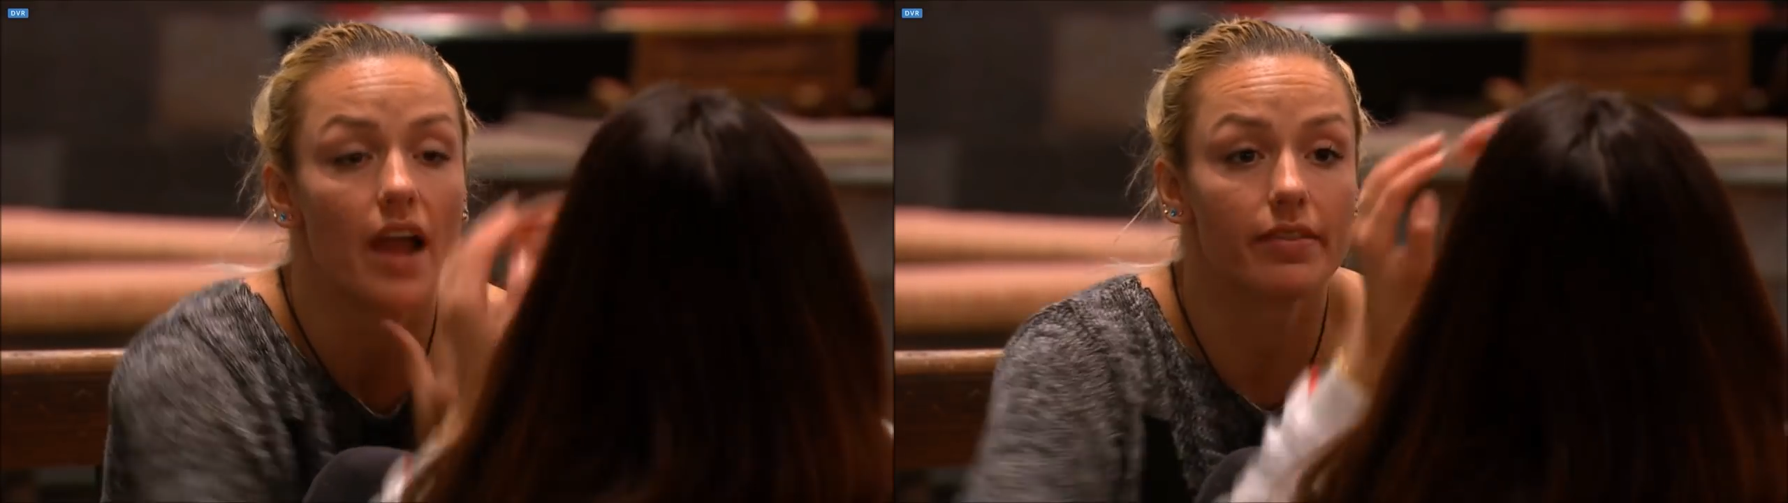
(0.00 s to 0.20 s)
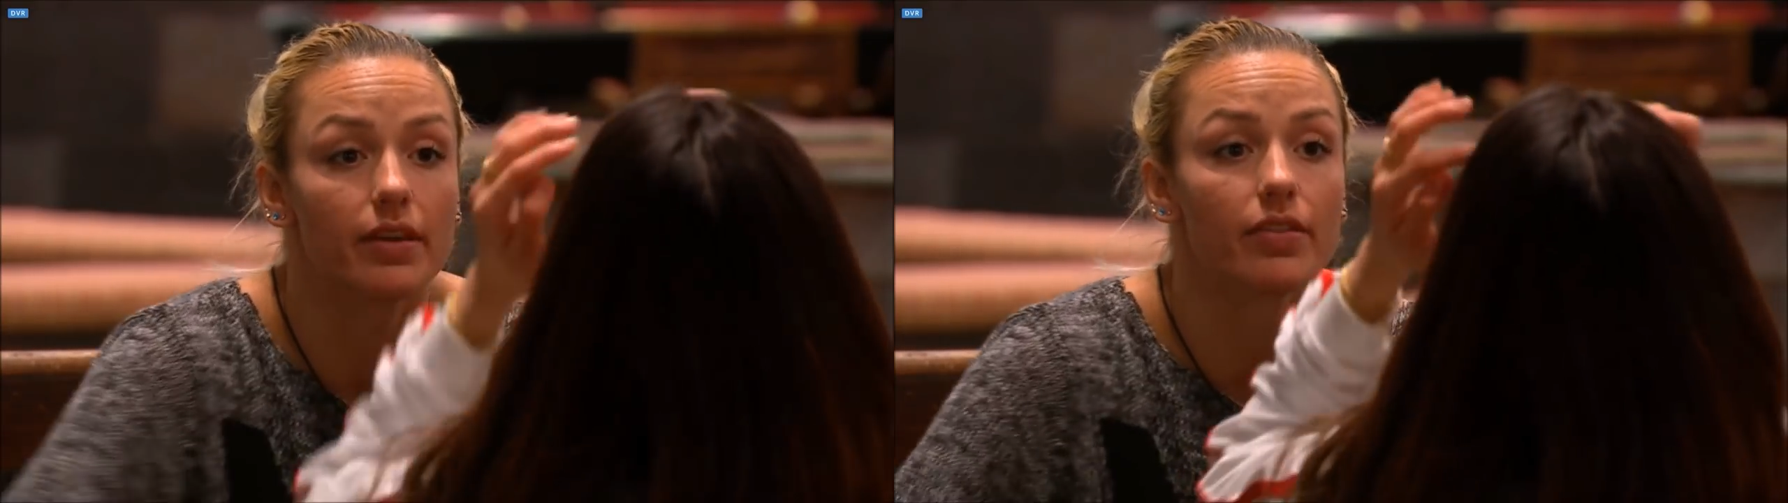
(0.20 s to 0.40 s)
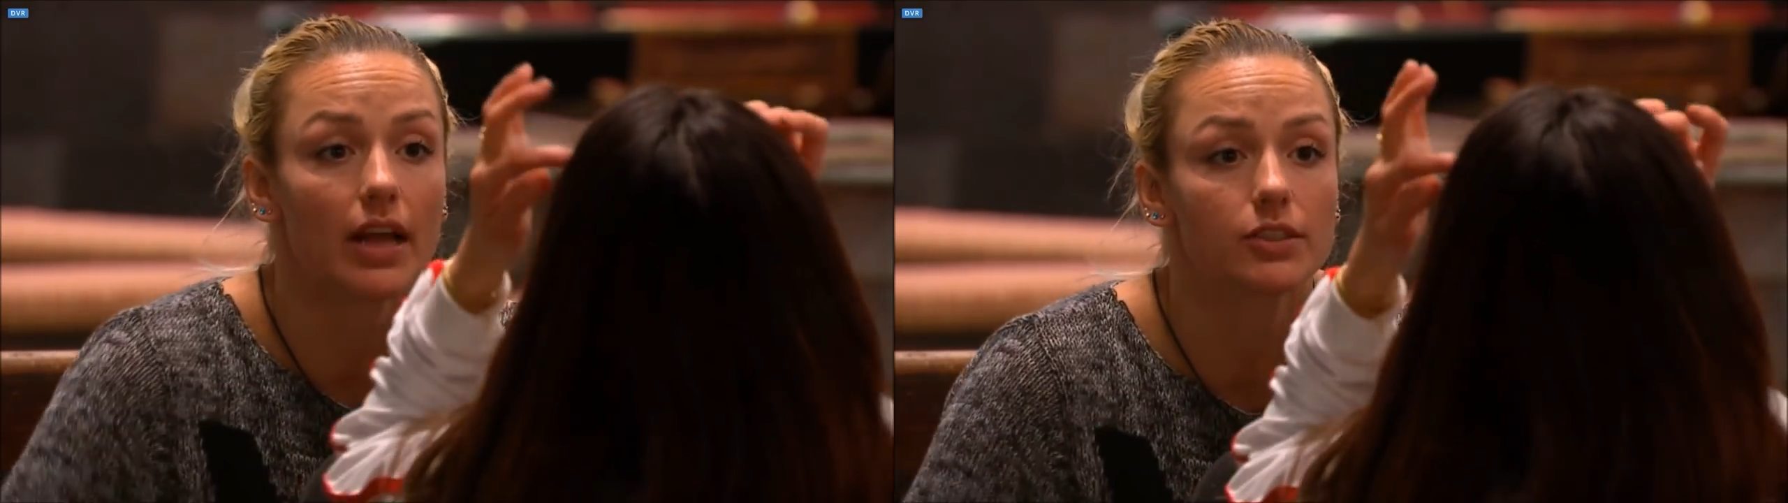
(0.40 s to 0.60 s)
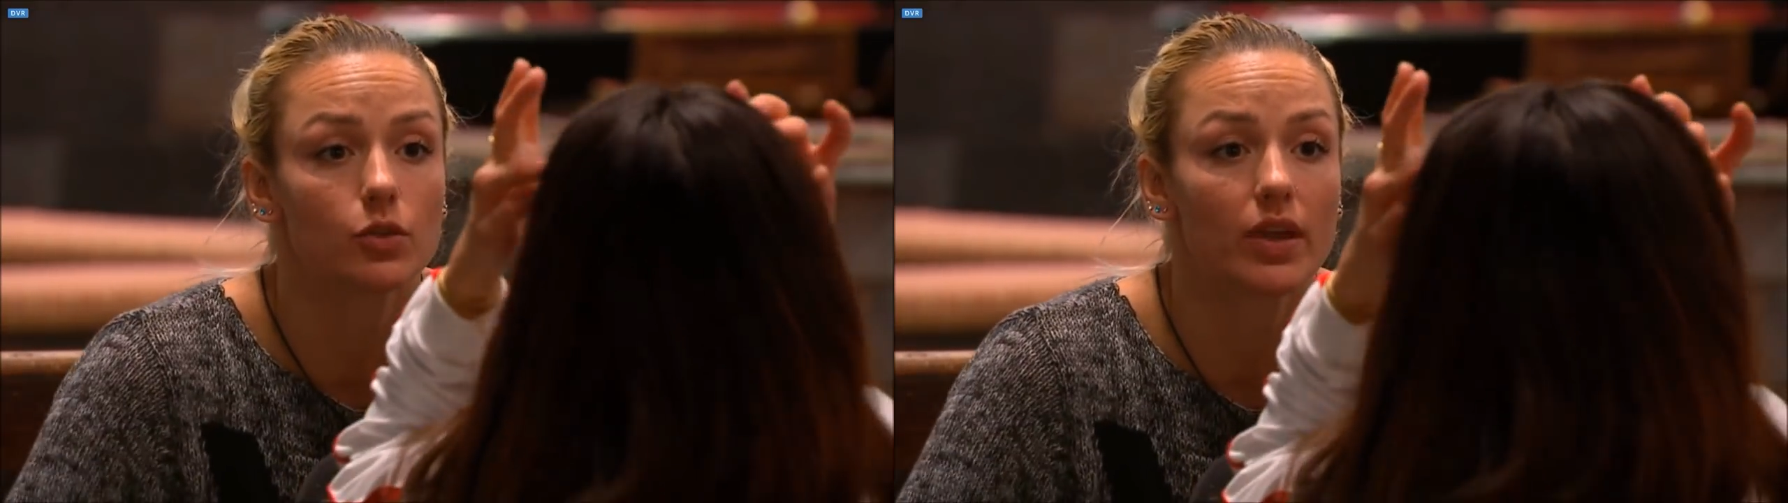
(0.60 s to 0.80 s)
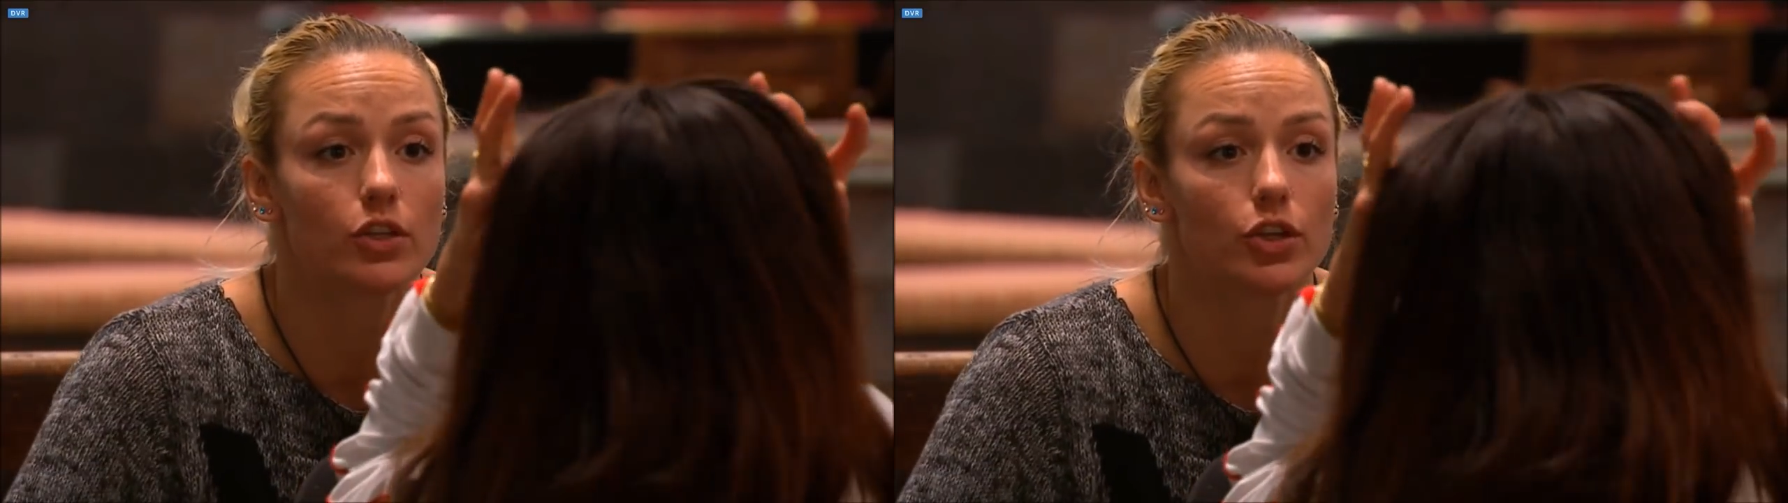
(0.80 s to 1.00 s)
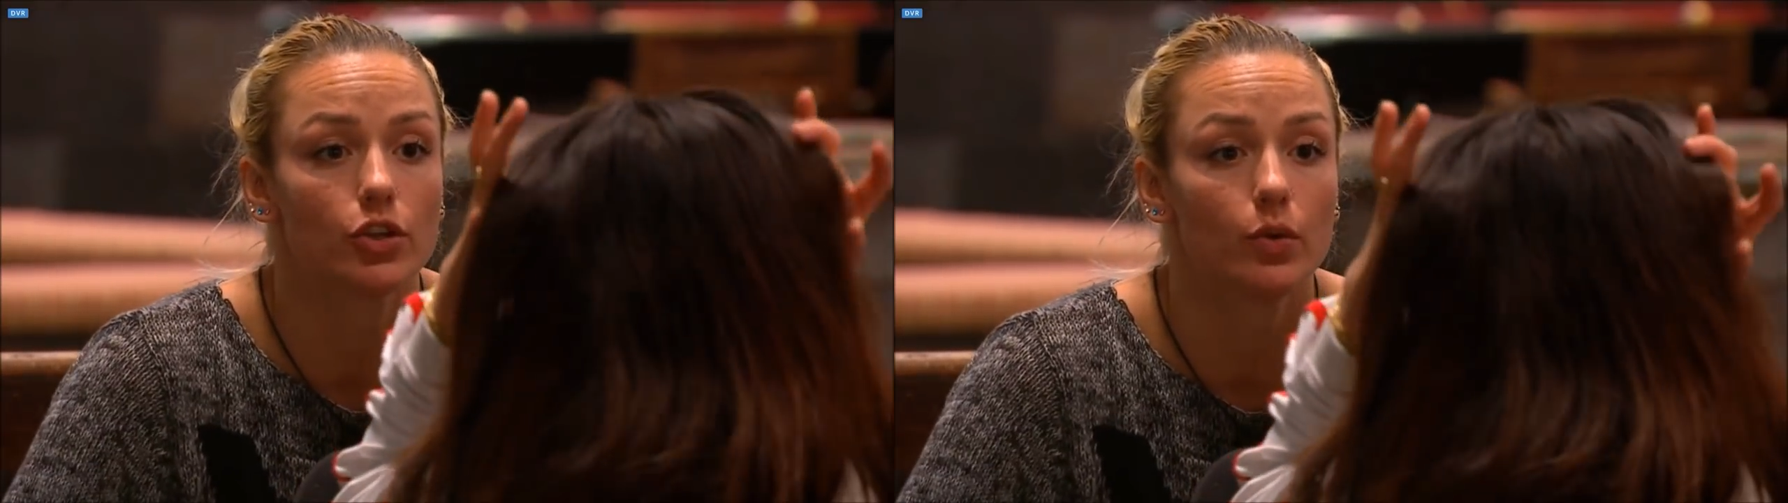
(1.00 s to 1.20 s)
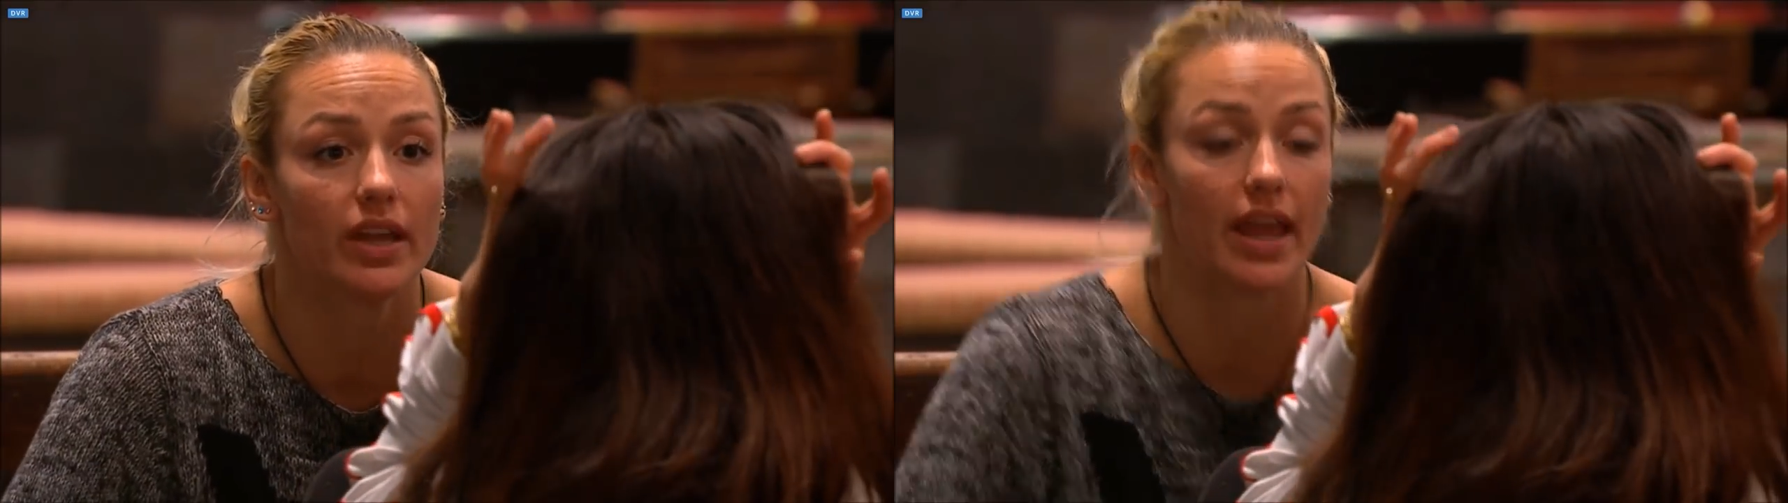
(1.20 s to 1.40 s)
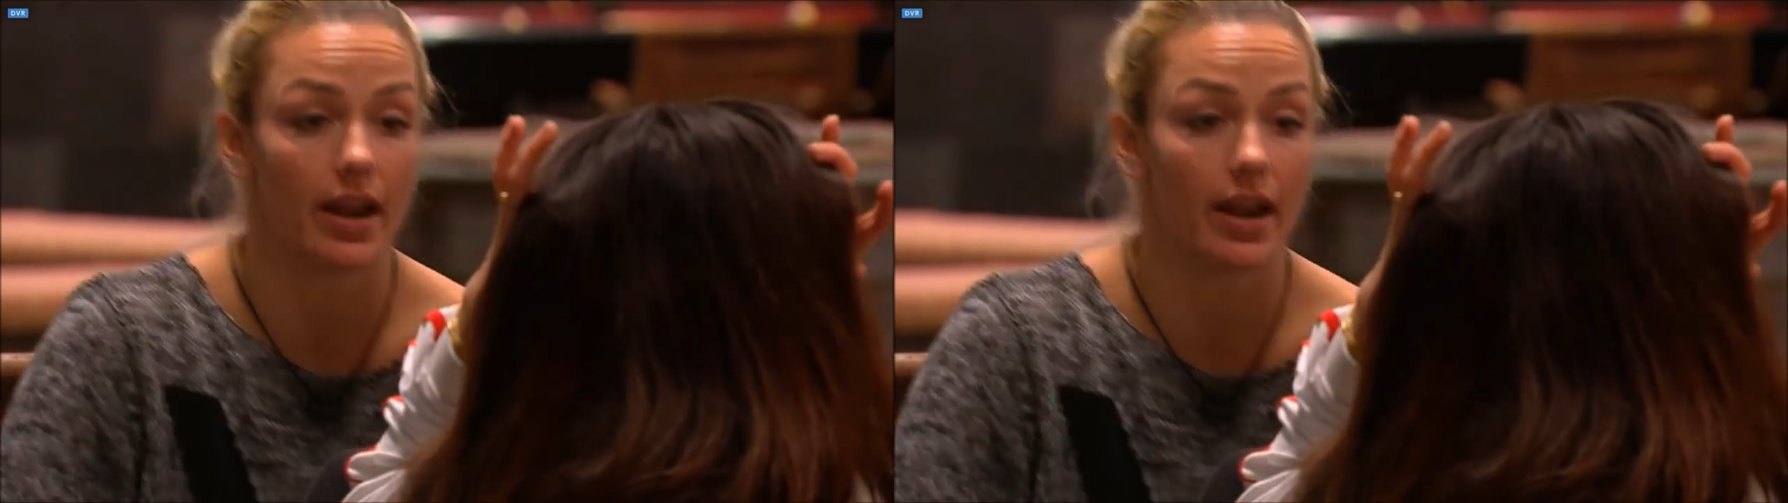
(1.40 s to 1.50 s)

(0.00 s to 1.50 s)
I think that's the way you should do it.